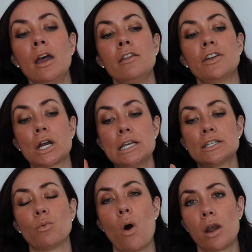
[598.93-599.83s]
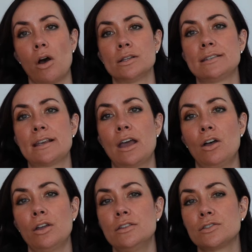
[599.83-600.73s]
there is one on
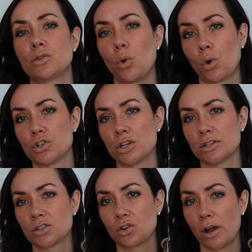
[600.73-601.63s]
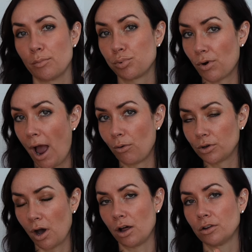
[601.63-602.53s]
sale in this gorgeous kind of brown
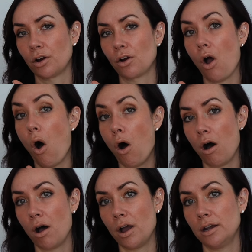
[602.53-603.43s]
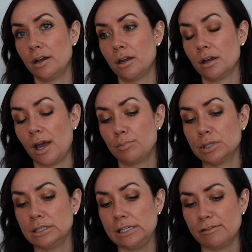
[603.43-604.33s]
color on, I
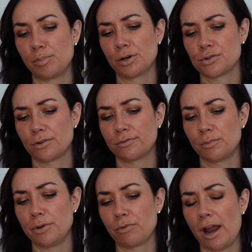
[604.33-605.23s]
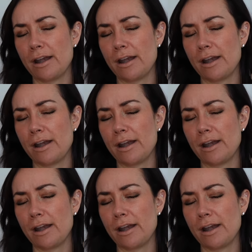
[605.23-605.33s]
believe, Bergdorf Goodman right